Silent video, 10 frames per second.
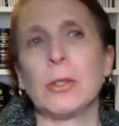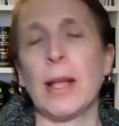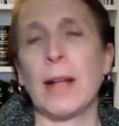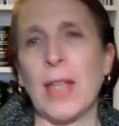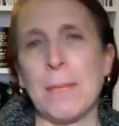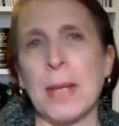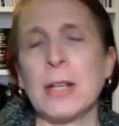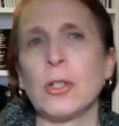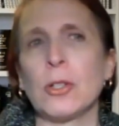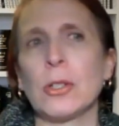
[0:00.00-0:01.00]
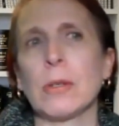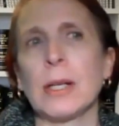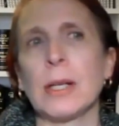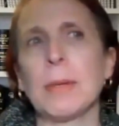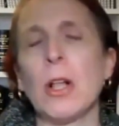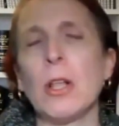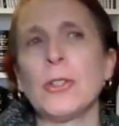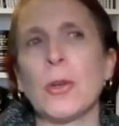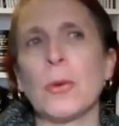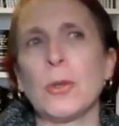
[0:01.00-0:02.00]
you'll have that master's degree, but
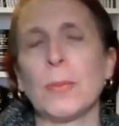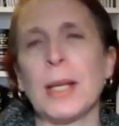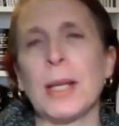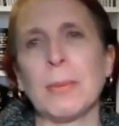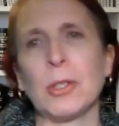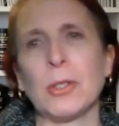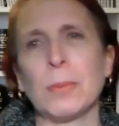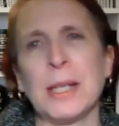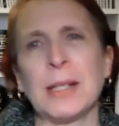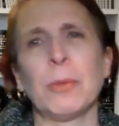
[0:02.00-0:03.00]
also you'll be able to speak,